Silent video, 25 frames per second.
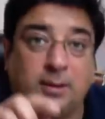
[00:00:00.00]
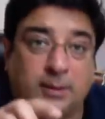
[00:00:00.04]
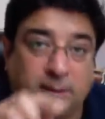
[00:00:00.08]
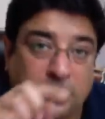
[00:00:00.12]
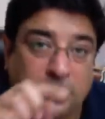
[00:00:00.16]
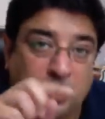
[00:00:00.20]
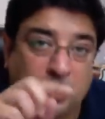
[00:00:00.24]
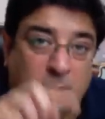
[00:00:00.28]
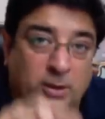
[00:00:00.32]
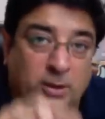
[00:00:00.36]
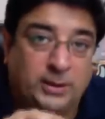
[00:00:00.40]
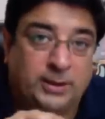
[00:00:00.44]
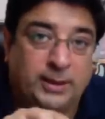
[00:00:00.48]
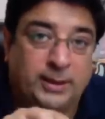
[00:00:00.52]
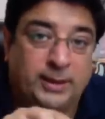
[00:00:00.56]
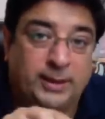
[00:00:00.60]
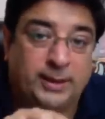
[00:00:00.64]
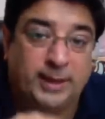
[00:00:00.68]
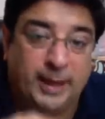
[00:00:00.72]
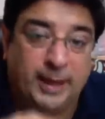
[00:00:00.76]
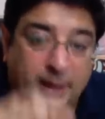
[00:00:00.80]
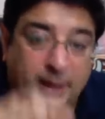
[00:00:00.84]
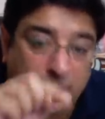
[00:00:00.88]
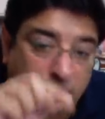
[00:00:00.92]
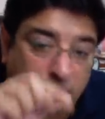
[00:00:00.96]
the content
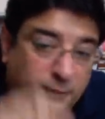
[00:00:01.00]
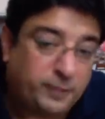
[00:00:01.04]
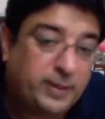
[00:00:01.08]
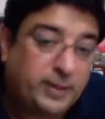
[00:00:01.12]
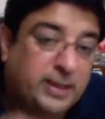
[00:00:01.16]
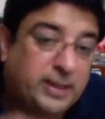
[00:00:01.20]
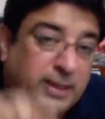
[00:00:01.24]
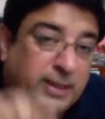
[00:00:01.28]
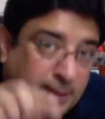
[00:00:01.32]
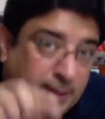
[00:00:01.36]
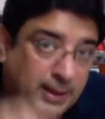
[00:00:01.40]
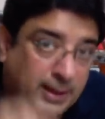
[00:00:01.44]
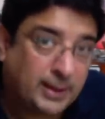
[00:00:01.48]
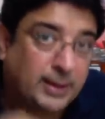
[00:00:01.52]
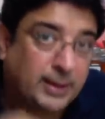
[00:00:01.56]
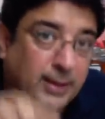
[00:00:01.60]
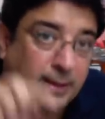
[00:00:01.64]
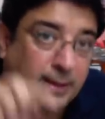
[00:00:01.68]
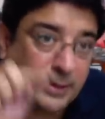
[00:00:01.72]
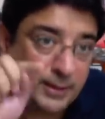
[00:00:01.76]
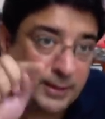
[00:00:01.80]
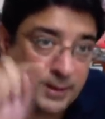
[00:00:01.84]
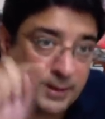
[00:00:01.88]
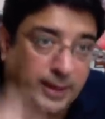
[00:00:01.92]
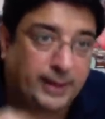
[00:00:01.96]
every single
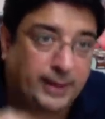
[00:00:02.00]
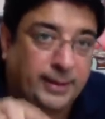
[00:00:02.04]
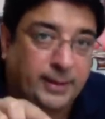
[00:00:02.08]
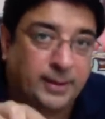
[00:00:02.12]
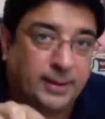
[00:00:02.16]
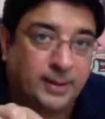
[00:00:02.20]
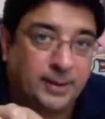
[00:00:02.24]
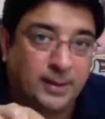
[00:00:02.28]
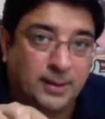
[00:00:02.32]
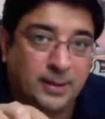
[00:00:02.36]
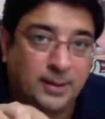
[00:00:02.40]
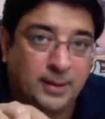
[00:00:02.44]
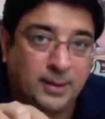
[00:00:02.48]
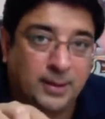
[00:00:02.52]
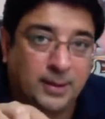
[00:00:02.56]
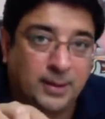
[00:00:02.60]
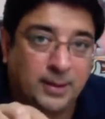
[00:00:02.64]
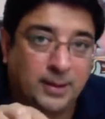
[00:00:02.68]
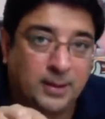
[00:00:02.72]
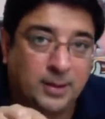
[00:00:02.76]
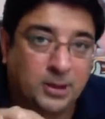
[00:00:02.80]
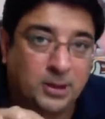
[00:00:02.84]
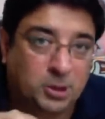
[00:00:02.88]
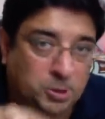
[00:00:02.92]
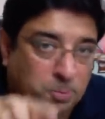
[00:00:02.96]
night
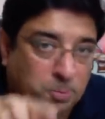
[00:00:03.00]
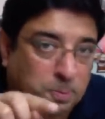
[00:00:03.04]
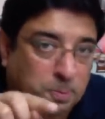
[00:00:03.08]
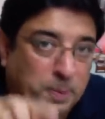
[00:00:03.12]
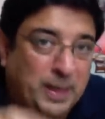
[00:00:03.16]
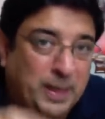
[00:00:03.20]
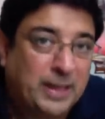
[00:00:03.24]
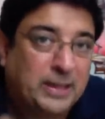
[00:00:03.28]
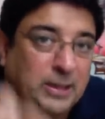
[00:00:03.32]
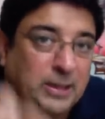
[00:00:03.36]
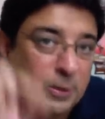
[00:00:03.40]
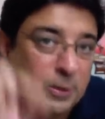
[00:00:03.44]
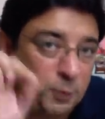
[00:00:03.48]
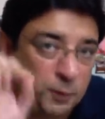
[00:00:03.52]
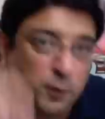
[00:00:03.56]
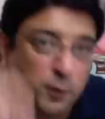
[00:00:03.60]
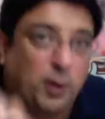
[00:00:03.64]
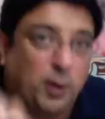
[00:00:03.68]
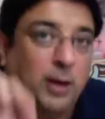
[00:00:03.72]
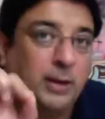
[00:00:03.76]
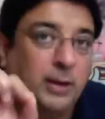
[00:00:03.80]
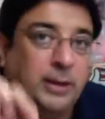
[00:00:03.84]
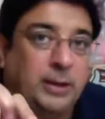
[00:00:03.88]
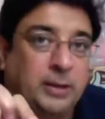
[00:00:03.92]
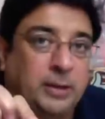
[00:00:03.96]
speaks
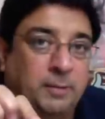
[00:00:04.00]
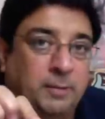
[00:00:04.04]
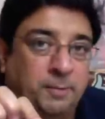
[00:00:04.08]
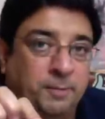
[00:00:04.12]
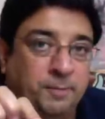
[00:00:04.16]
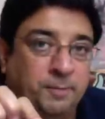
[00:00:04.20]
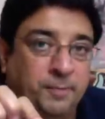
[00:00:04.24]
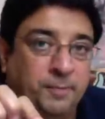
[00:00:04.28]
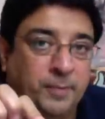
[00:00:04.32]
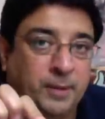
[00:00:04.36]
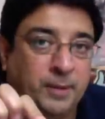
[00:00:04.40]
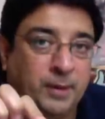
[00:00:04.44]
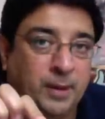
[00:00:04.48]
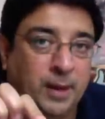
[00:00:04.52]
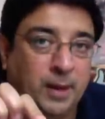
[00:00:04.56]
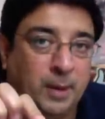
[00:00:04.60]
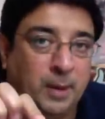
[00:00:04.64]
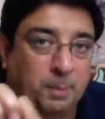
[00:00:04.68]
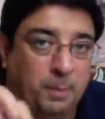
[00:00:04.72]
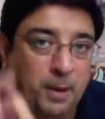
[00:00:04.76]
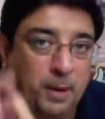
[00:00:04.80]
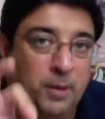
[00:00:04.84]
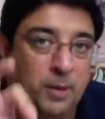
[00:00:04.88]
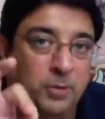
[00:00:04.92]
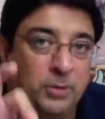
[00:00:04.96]
volume
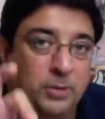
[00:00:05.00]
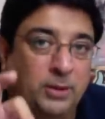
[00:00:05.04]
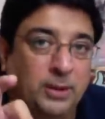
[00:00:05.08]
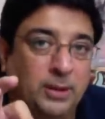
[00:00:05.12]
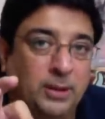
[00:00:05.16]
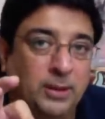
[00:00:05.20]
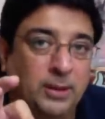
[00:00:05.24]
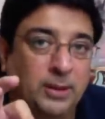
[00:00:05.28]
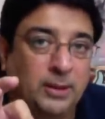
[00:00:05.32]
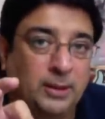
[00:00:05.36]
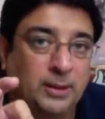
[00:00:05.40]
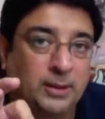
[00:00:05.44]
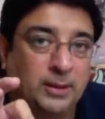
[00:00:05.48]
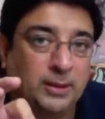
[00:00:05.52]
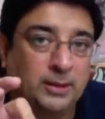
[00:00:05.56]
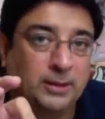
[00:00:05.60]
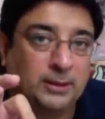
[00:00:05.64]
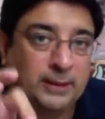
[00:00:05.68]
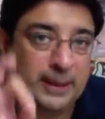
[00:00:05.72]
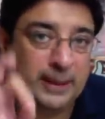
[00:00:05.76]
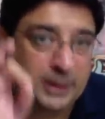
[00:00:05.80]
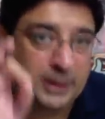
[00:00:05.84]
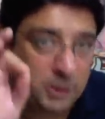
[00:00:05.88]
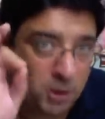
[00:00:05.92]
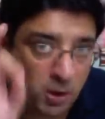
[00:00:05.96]
about the
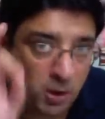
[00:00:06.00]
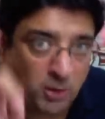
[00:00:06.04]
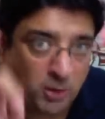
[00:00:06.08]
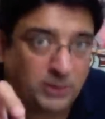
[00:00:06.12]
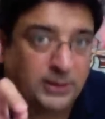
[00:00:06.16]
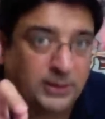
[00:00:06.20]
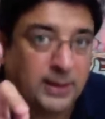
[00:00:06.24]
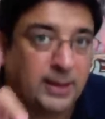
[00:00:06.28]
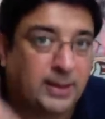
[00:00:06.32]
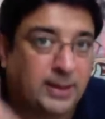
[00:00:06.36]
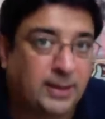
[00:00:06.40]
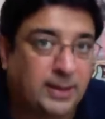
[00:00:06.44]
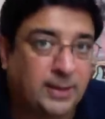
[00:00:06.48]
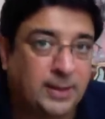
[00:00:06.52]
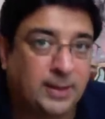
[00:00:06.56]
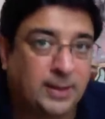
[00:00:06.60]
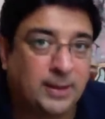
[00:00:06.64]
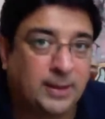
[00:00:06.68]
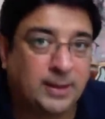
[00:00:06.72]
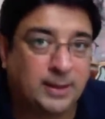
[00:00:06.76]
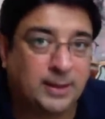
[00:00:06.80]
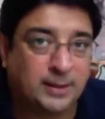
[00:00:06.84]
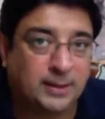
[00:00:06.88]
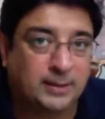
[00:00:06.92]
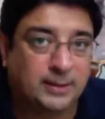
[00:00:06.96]
content
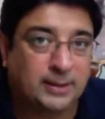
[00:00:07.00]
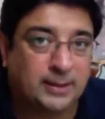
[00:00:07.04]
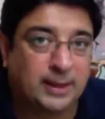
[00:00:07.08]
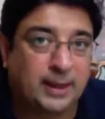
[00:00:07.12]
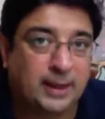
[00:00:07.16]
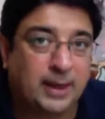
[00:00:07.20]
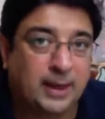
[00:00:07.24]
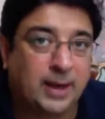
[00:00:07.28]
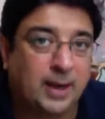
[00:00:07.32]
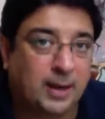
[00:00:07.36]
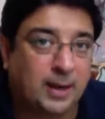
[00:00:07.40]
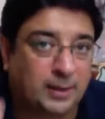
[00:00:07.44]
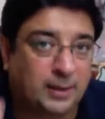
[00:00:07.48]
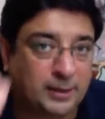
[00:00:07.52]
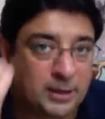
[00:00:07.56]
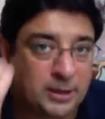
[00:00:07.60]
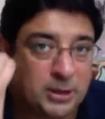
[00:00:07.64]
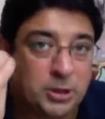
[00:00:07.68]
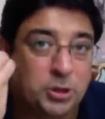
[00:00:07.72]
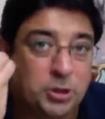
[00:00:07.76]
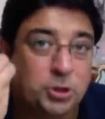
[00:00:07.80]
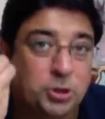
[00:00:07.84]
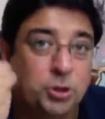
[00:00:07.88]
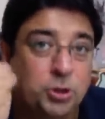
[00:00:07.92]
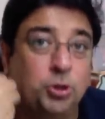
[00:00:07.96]
they are
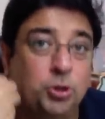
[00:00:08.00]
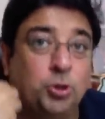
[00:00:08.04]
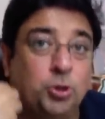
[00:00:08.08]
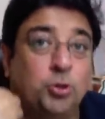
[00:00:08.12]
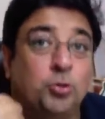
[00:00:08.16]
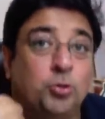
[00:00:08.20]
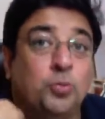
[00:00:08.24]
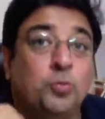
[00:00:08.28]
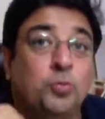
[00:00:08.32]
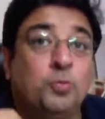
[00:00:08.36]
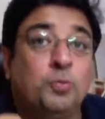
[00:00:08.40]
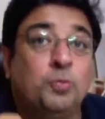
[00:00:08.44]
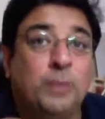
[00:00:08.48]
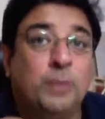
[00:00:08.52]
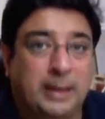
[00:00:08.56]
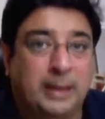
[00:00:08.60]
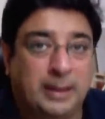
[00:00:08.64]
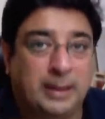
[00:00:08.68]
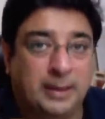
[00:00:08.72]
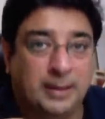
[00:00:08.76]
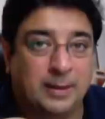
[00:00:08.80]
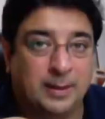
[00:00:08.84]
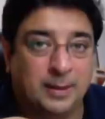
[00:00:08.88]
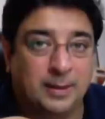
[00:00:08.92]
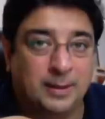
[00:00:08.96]

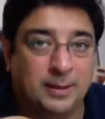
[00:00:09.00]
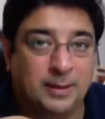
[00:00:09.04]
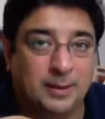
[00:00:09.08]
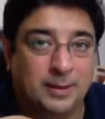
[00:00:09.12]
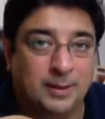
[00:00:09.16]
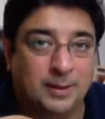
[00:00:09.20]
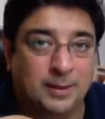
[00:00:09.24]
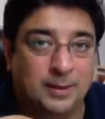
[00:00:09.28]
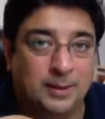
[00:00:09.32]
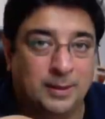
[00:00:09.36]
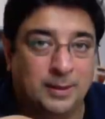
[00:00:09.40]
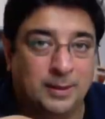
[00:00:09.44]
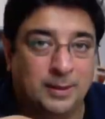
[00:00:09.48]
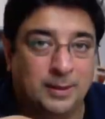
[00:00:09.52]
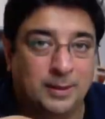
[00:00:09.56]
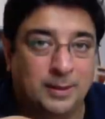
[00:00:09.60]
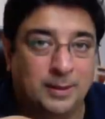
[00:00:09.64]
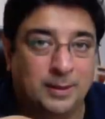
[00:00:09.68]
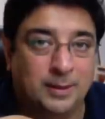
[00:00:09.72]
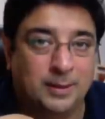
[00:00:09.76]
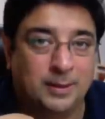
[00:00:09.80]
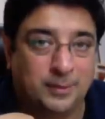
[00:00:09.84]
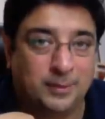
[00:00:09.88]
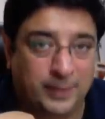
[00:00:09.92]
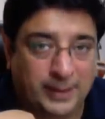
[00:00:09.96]
consuming,
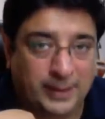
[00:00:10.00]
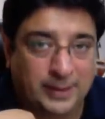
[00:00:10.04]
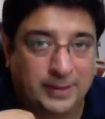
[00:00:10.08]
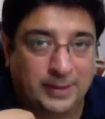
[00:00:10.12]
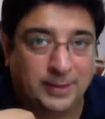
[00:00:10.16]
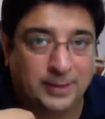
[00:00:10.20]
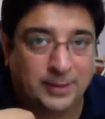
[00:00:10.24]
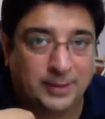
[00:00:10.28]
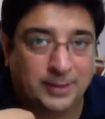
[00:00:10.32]
right?